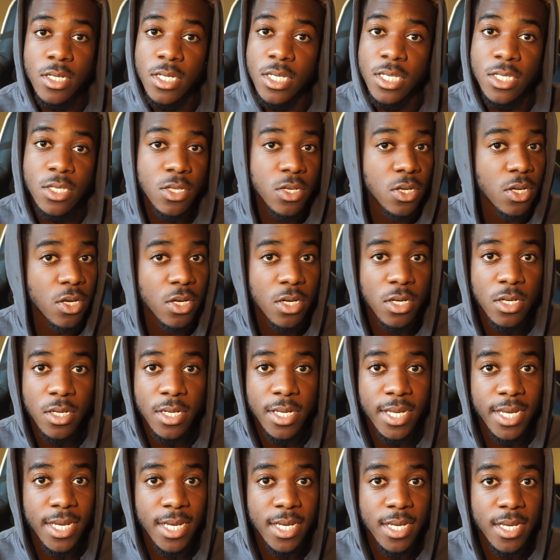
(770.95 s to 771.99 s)
There's a lot.
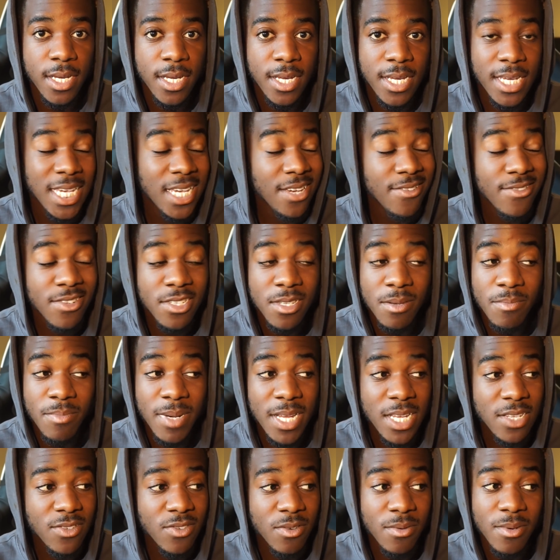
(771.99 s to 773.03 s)
Yeah. Even some
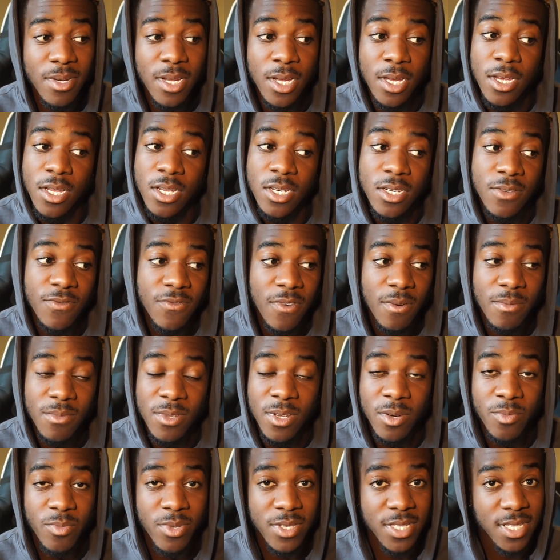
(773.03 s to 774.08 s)
players from from
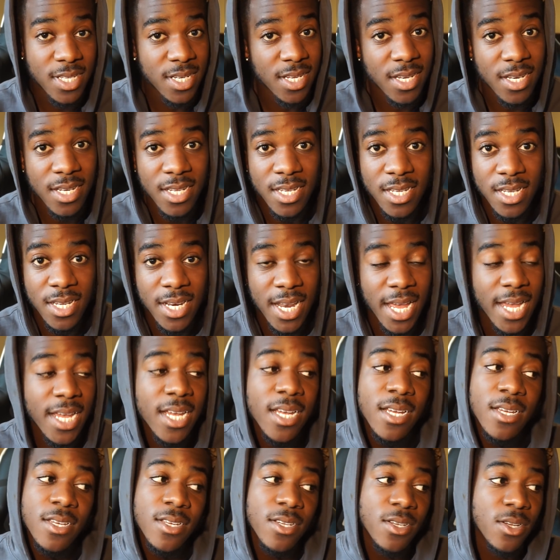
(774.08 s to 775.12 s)
the Brazilian league,
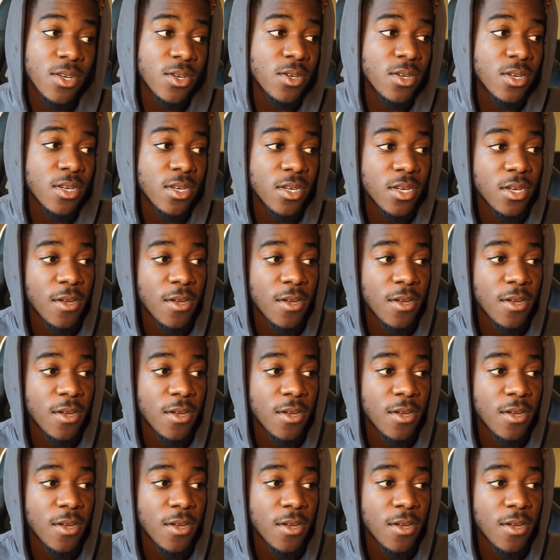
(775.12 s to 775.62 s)
like you know,